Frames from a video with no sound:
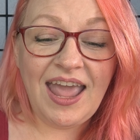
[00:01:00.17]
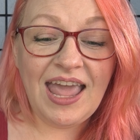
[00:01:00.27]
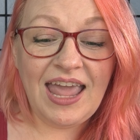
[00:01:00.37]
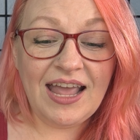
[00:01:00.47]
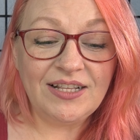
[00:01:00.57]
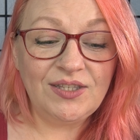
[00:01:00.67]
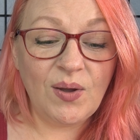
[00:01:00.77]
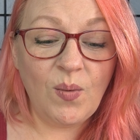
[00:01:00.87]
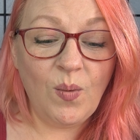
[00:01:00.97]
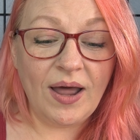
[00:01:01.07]
and
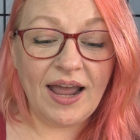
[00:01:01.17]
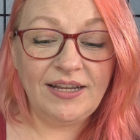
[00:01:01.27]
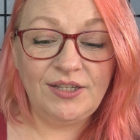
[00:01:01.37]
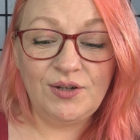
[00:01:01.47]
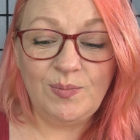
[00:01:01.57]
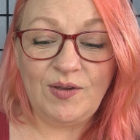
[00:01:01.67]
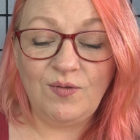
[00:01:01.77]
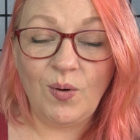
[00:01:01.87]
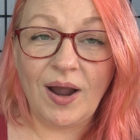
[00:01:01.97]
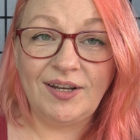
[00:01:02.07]
so what I do
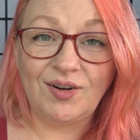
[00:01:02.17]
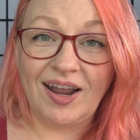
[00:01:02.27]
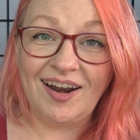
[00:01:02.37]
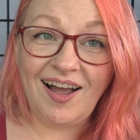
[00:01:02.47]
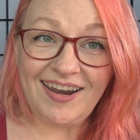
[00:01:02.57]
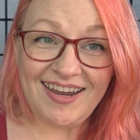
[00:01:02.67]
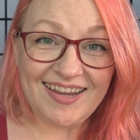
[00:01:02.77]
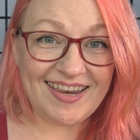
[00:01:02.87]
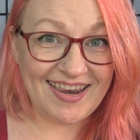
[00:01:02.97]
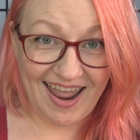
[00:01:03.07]
before I try it on.
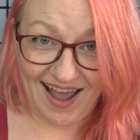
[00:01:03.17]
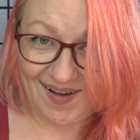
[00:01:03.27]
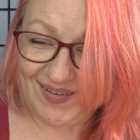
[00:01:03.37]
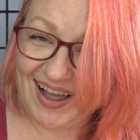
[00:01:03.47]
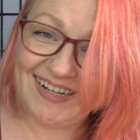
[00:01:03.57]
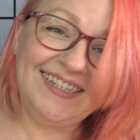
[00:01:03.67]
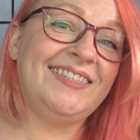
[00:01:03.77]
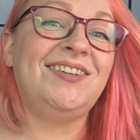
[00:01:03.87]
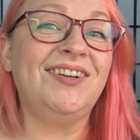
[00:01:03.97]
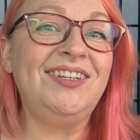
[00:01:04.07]
Now, I just
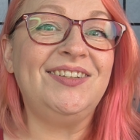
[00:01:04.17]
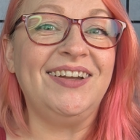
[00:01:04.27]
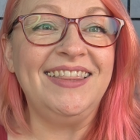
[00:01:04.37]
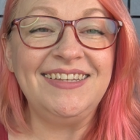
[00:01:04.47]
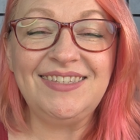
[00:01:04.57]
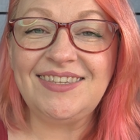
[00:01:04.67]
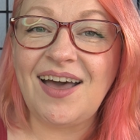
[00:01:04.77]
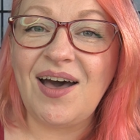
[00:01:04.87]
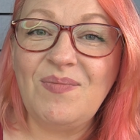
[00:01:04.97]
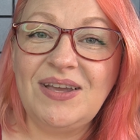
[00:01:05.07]
started doing this
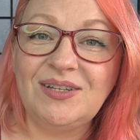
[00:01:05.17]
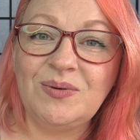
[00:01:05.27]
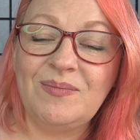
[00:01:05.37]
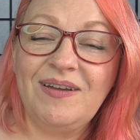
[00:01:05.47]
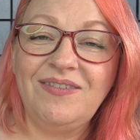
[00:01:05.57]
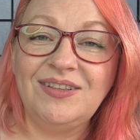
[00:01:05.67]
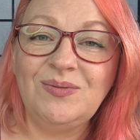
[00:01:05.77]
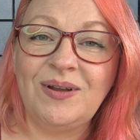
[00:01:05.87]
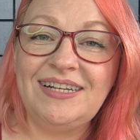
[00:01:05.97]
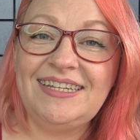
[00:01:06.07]
because one of my friends
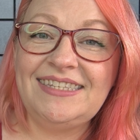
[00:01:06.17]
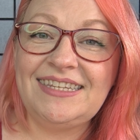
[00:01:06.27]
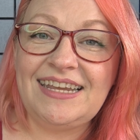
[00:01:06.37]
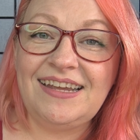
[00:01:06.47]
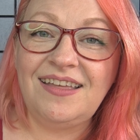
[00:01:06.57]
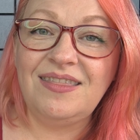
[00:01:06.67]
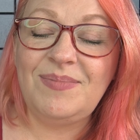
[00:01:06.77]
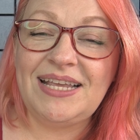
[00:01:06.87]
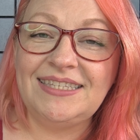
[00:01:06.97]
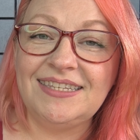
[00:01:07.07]
wanted to see the
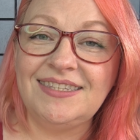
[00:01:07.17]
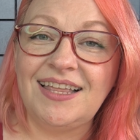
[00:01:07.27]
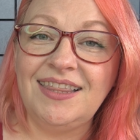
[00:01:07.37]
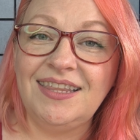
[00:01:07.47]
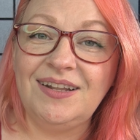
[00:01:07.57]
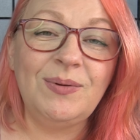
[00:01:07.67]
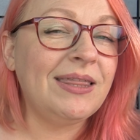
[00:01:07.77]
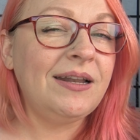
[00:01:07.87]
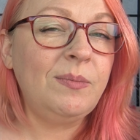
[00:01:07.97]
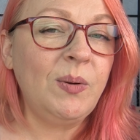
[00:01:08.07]
pieces with
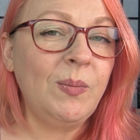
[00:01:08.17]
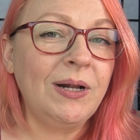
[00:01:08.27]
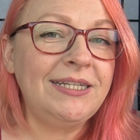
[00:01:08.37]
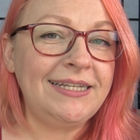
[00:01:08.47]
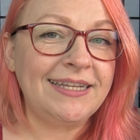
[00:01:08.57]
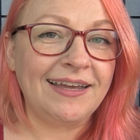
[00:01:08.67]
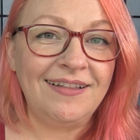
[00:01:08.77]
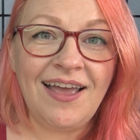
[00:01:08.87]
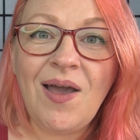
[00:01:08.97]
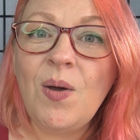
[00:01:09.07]
a little bit more
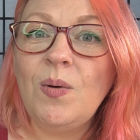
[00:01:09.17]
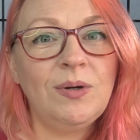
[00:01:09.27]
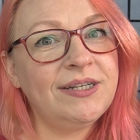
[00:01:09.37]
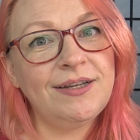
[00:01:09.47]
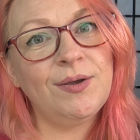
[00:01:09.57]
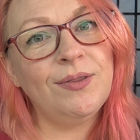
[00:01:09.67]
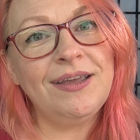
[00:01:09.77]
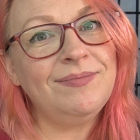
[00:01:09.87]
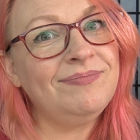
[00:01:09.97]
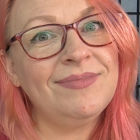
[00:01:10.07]
detail, which I totally